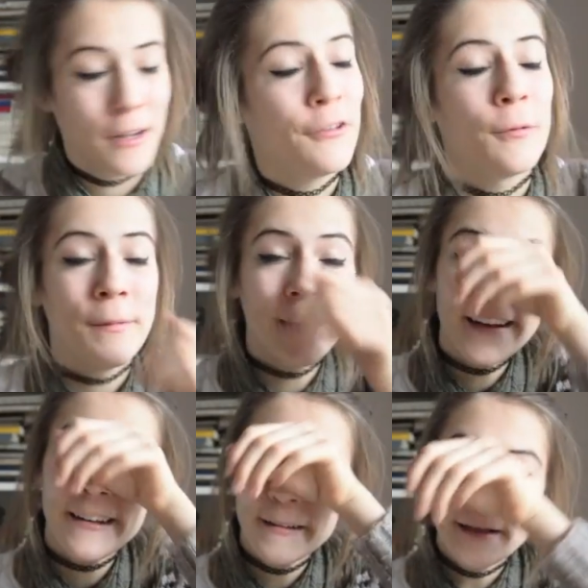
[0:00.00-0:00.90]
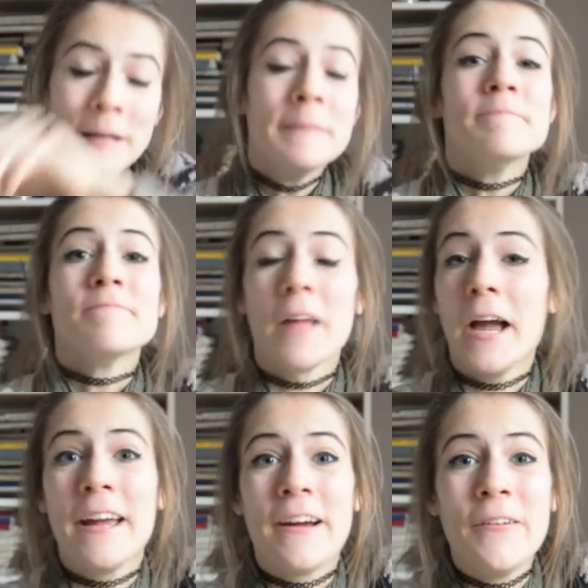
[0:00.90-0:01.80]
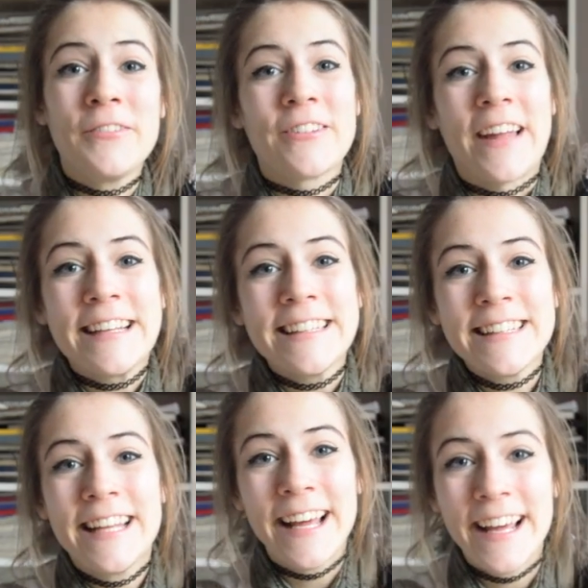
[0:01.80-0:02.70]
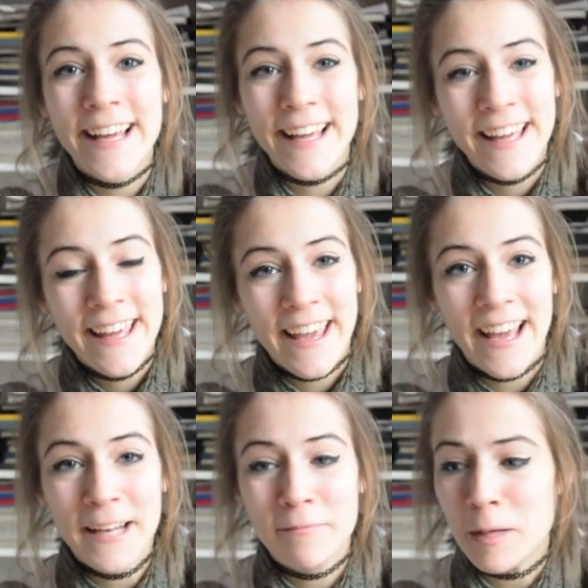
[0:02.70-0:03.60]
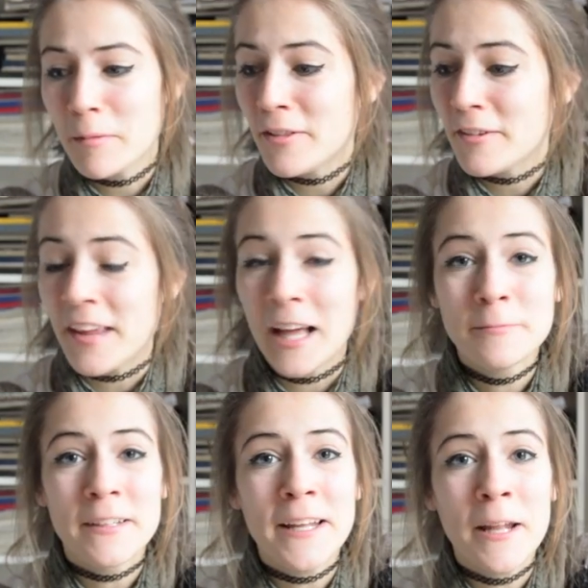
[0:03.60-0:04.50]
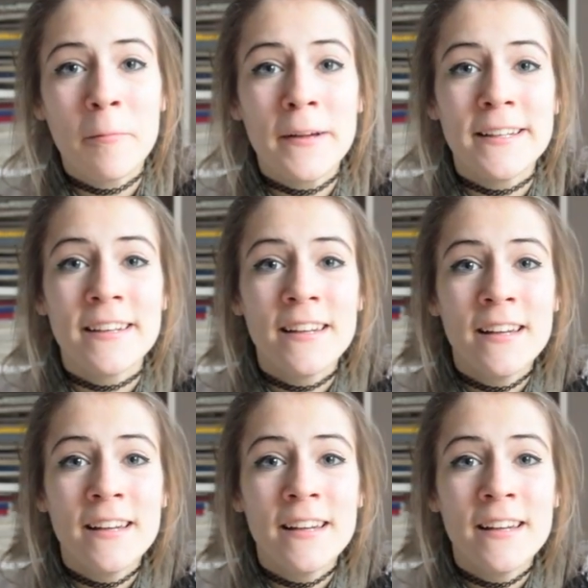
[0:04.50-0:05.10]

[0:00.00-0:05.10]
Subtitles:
I submitted. I hope you liked it, and maybe this helped a little bit.